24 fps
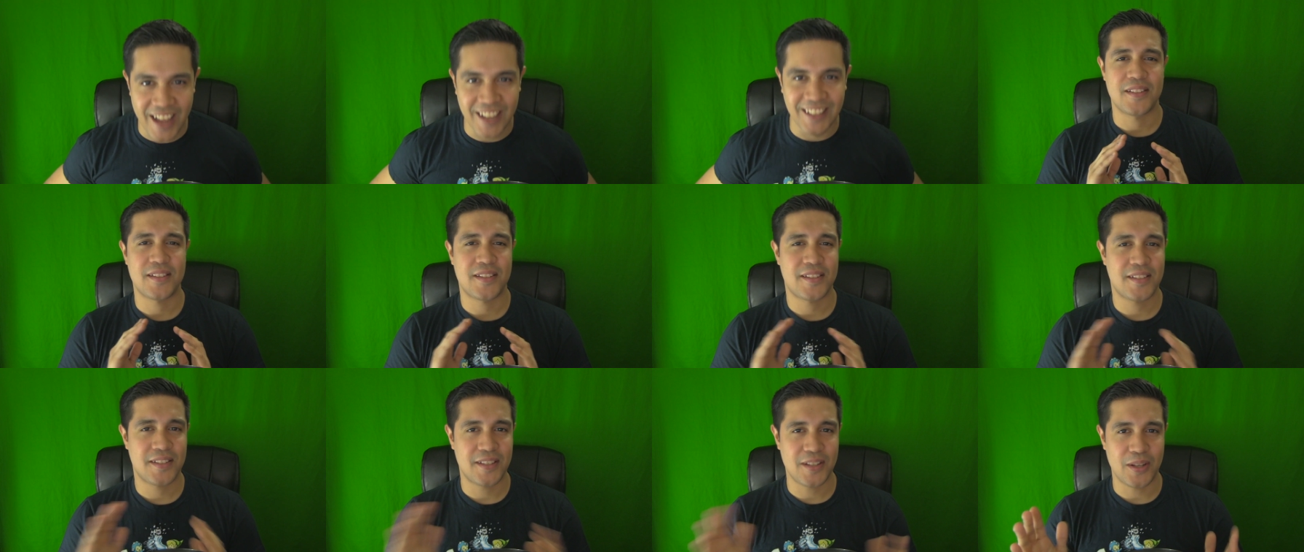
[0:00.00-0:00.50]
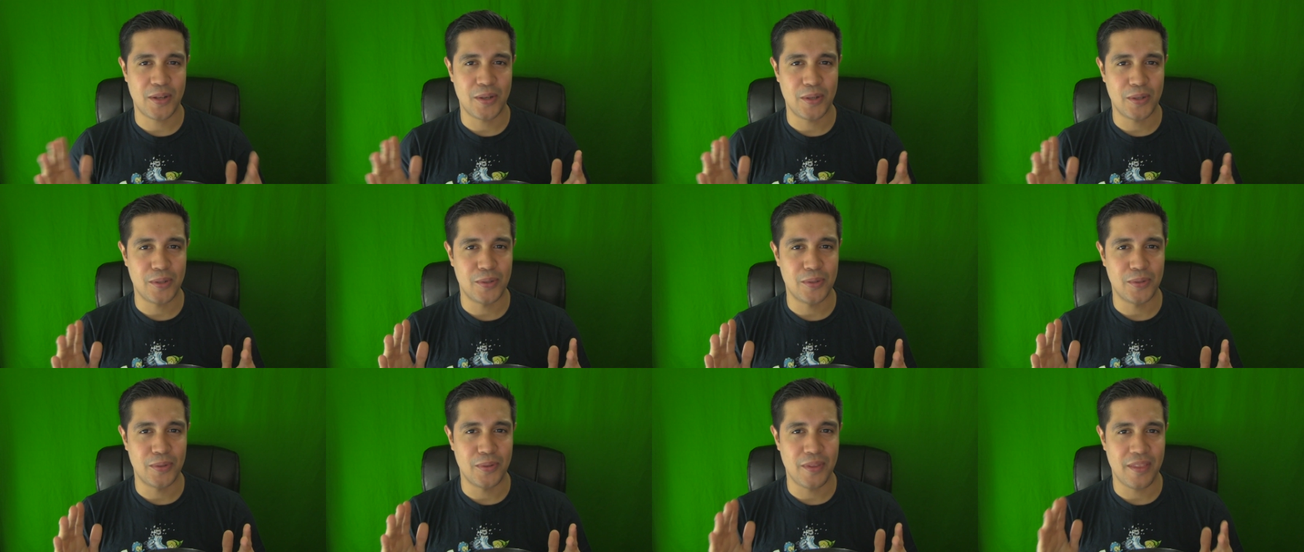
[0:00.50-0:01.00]

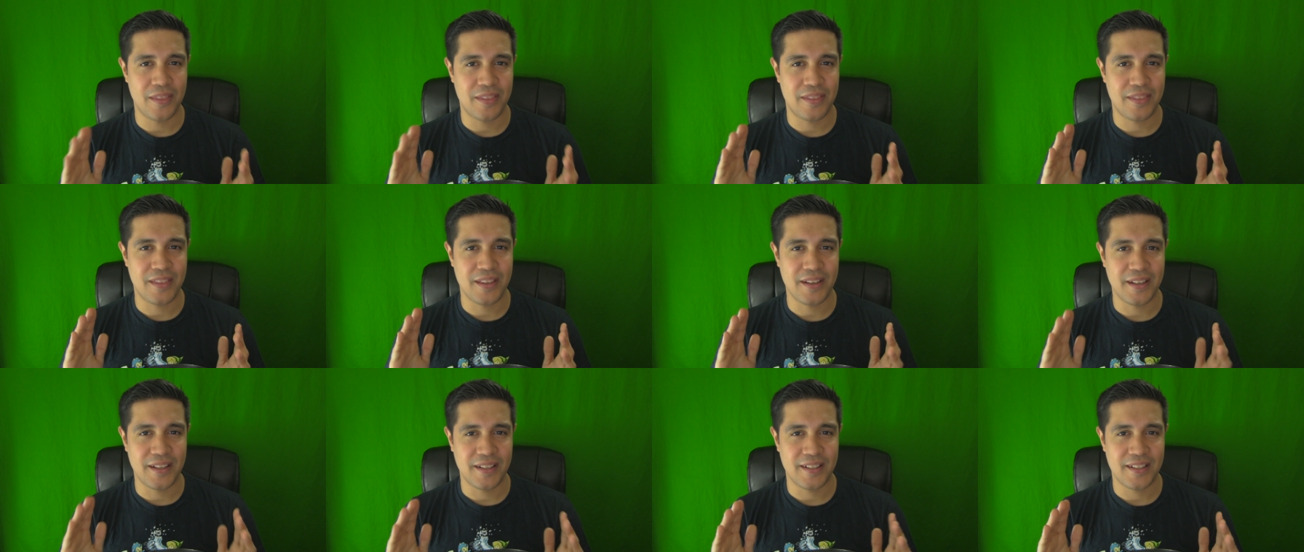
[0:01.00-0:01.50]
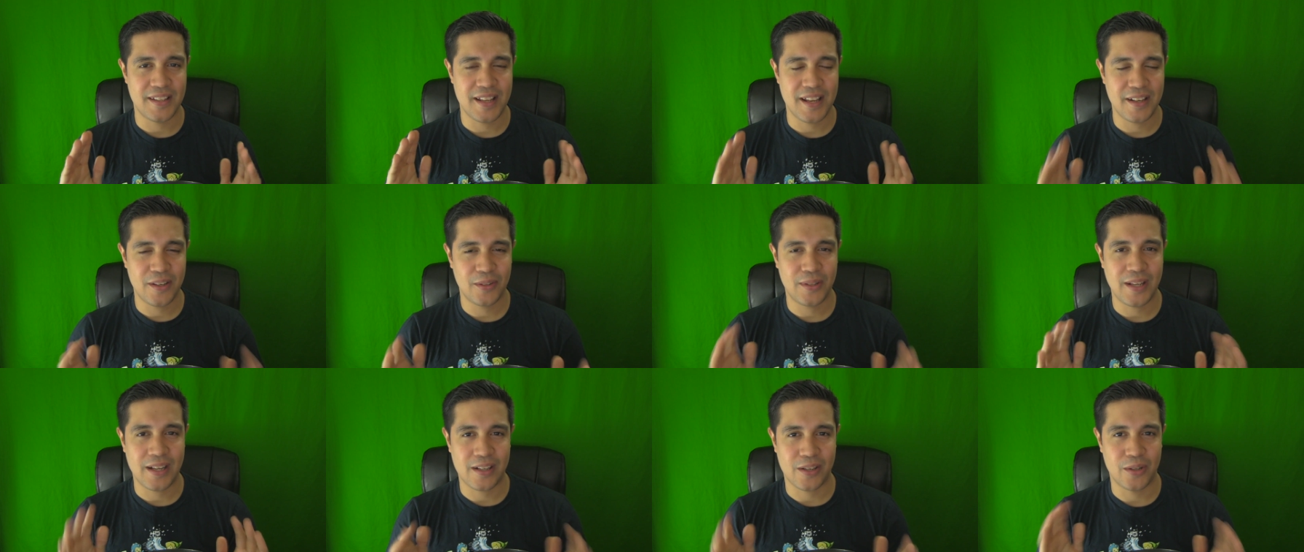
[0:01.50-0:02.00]
So, the
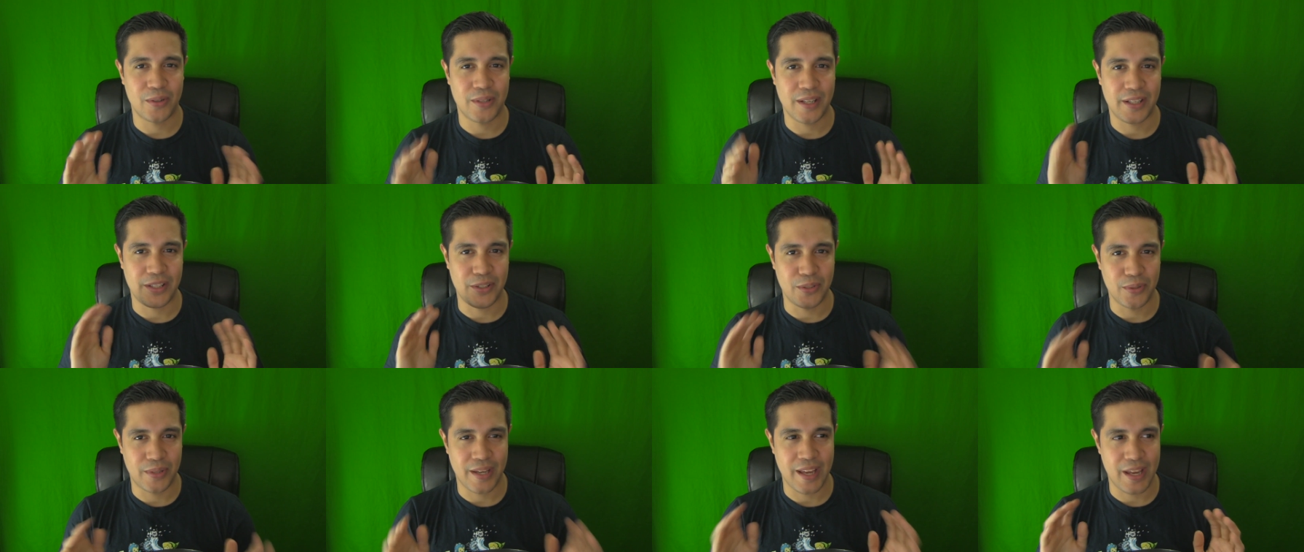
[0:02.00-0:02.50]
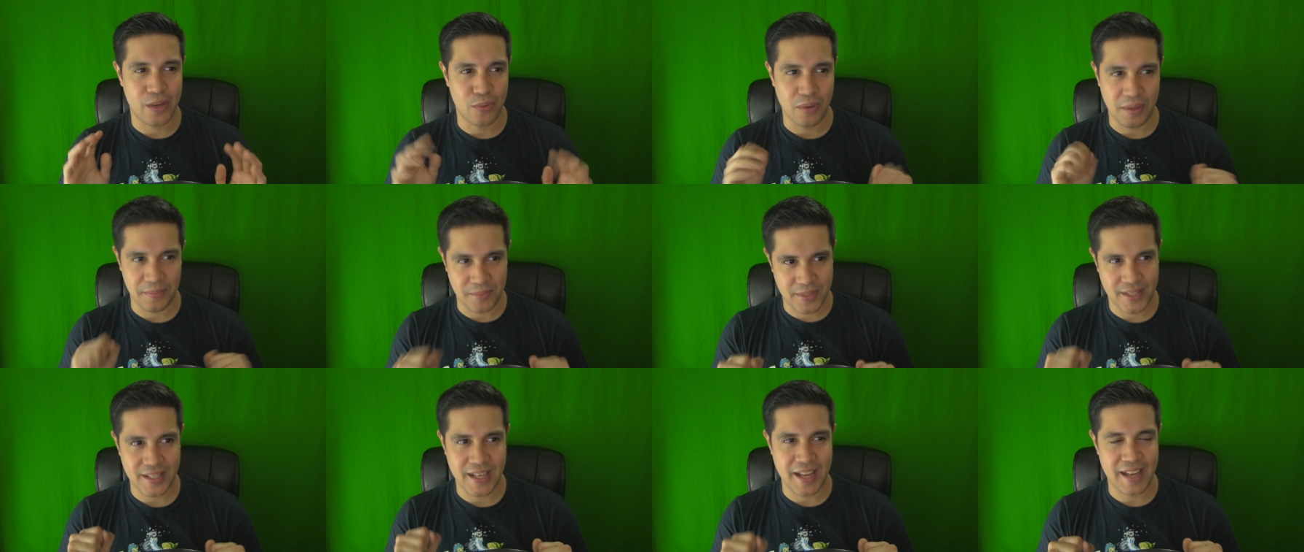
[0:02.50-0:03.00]
Nintendo.co.uk
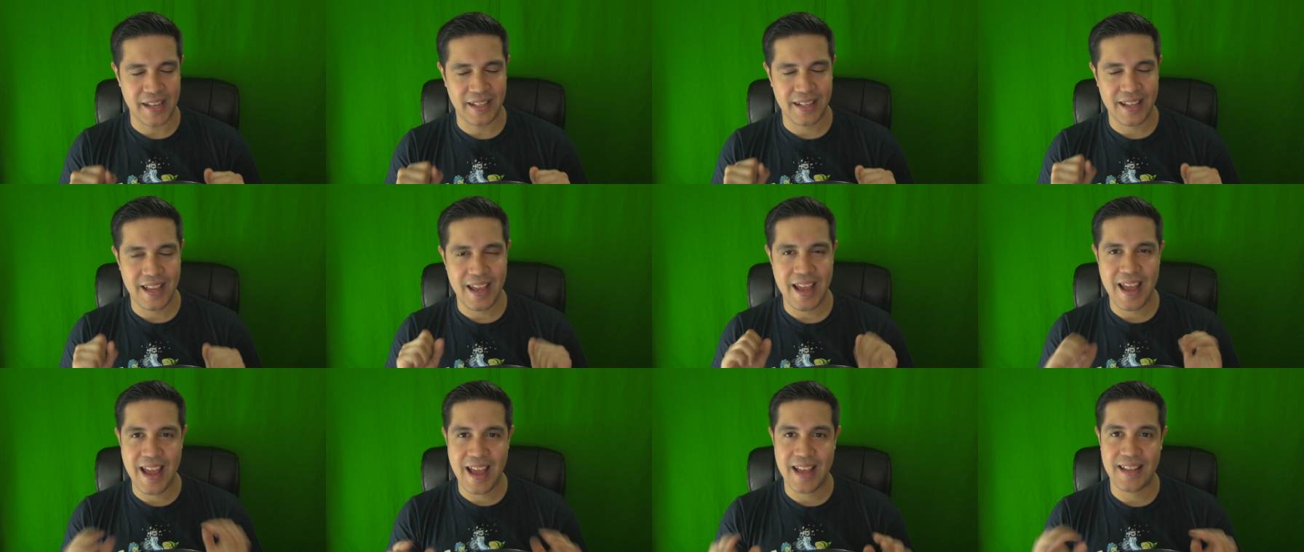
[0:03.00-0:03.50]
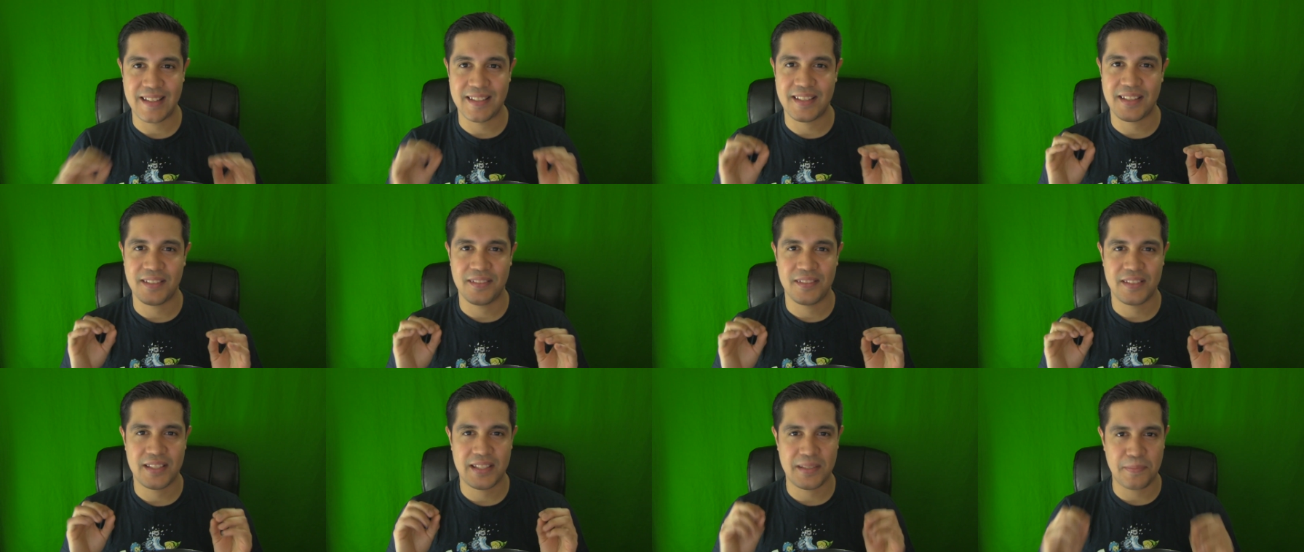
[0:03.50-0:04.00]
website has
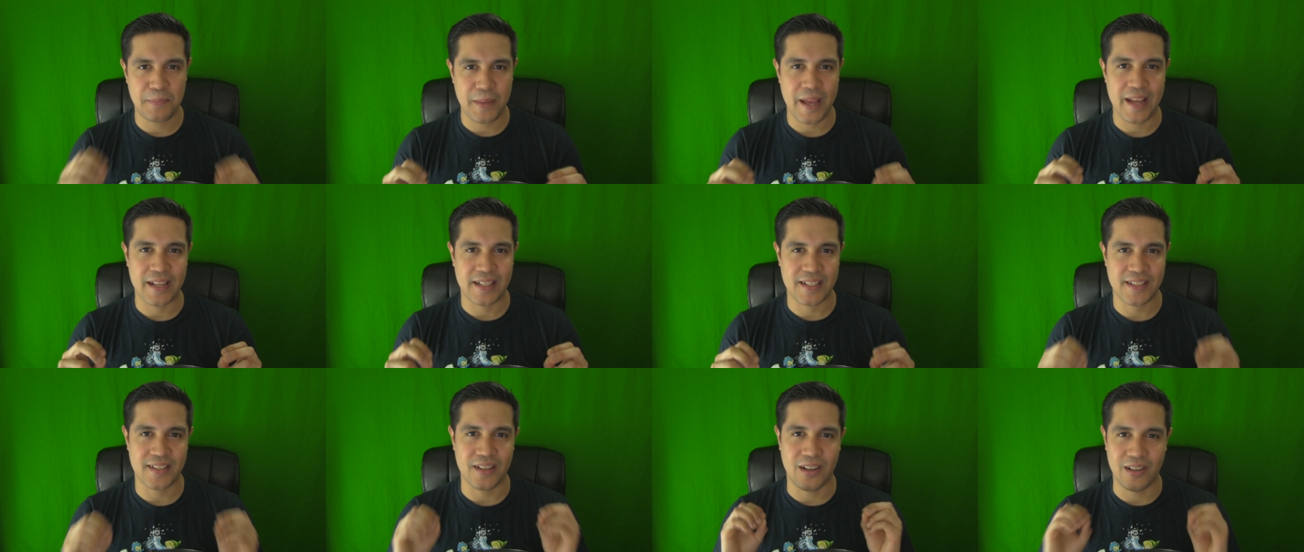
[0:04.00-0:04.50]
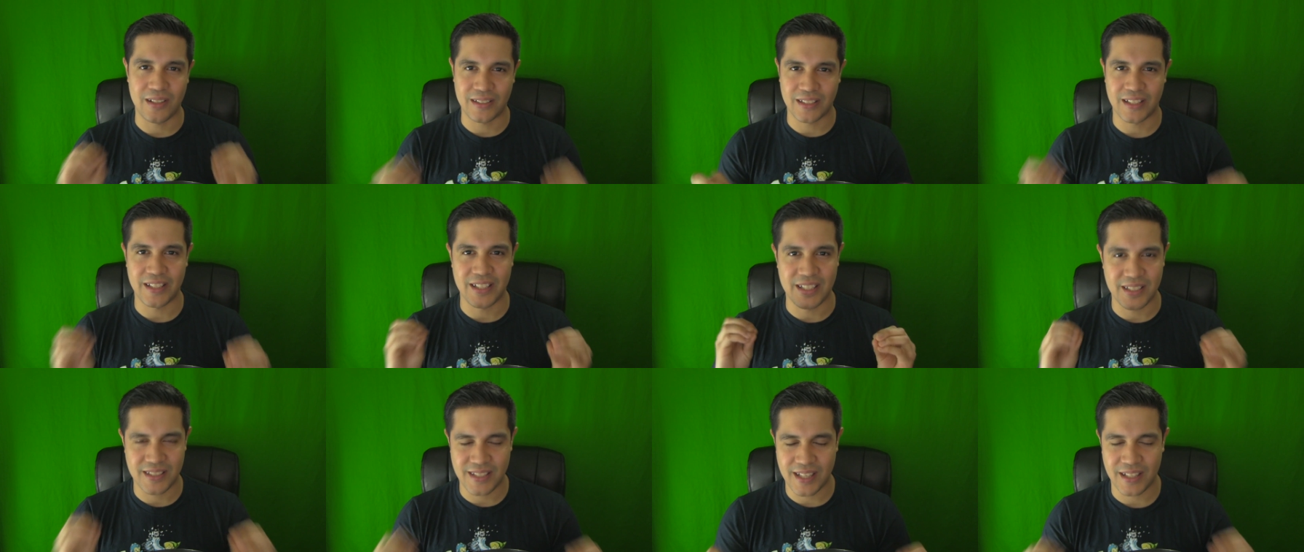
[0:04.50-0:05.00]
specs on the
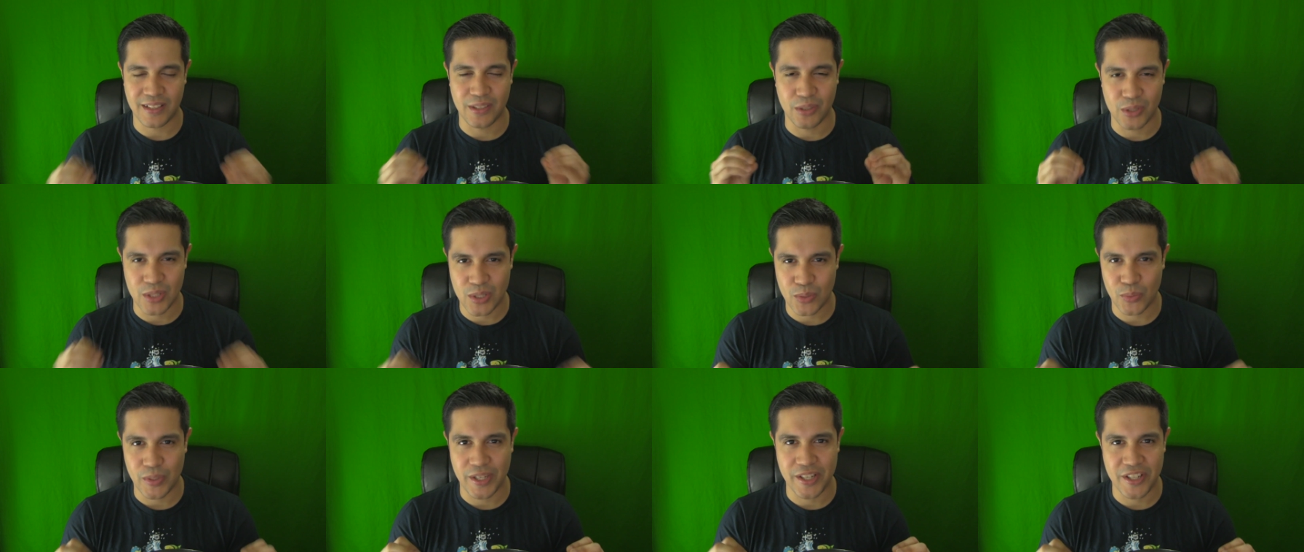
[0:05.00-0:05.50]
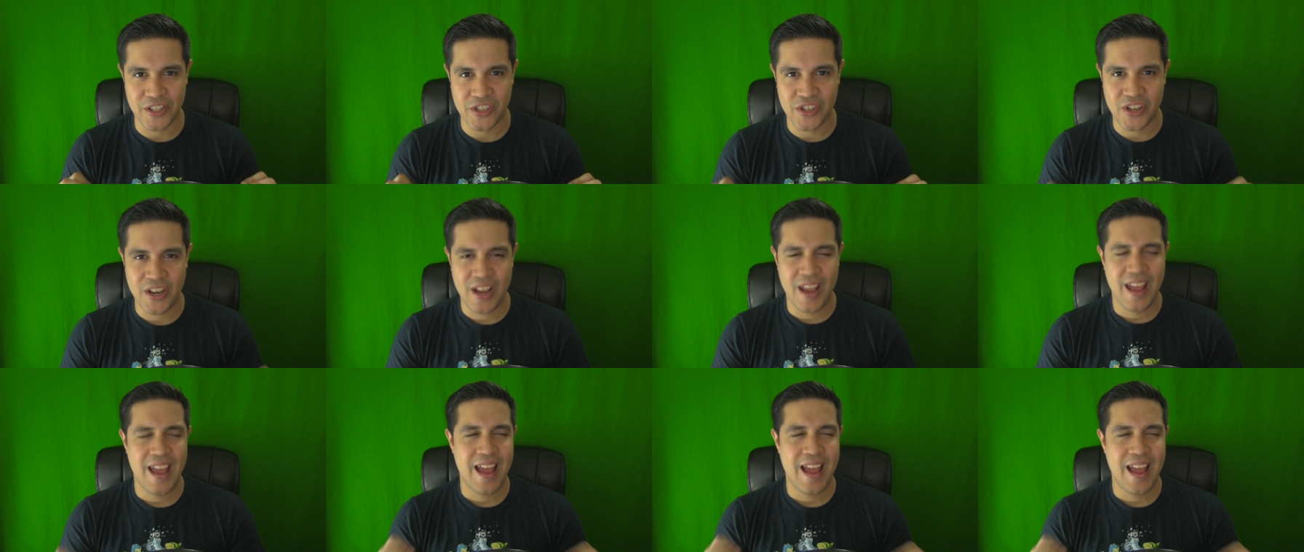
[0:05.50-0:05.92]
Nintendo Switch.